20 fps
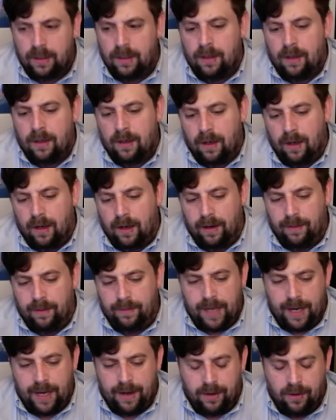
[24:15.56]

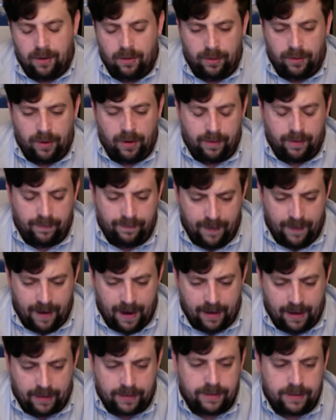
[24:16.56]
kind of cold hard
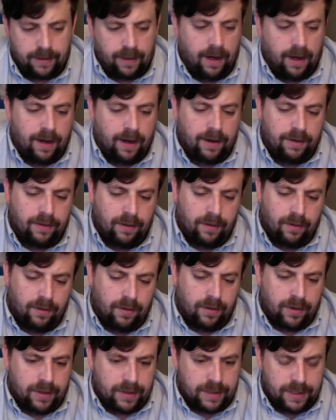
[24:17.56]
fact. And, you
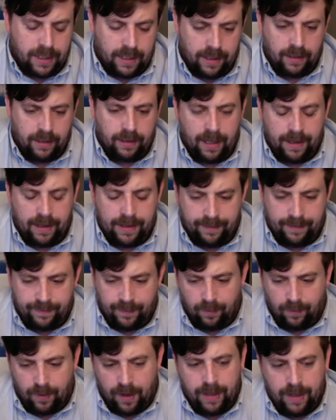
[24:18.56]
can see it in a lot of different
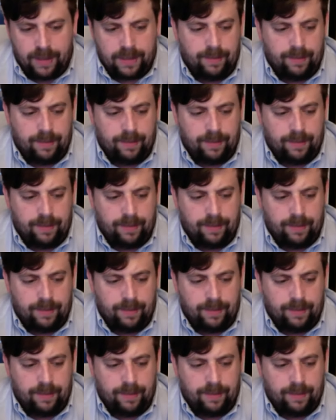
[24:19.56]
ways.